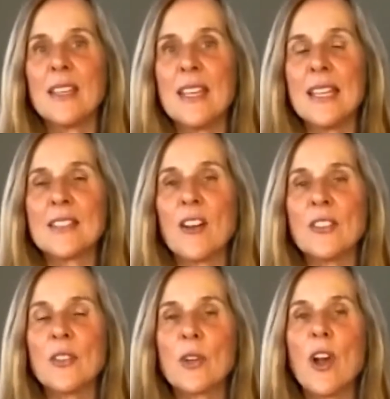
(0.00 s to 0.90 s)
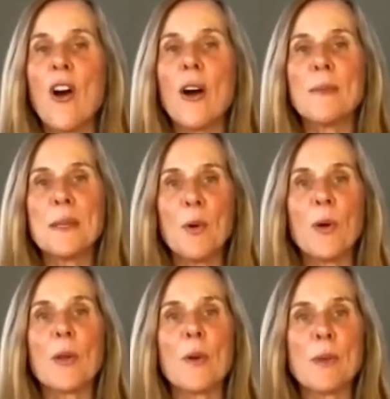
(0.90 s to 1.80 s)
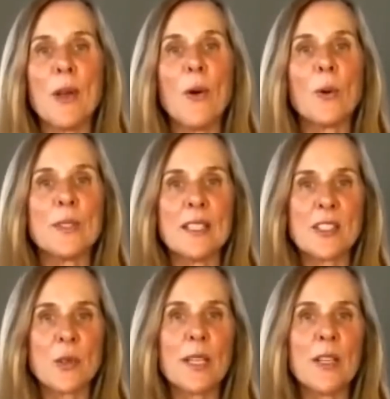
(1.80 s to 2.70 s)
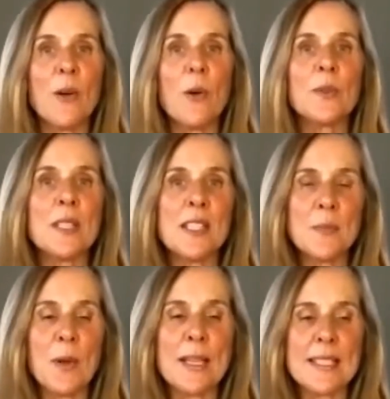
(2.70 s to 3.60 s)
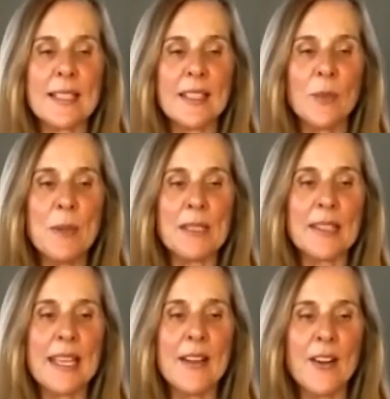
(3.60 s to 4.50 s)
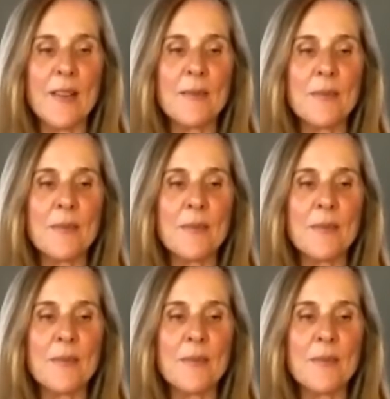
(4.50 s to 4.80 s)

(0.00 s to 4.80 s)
It's also a calming point when we hold it. So we're going to hold these points a little bit later.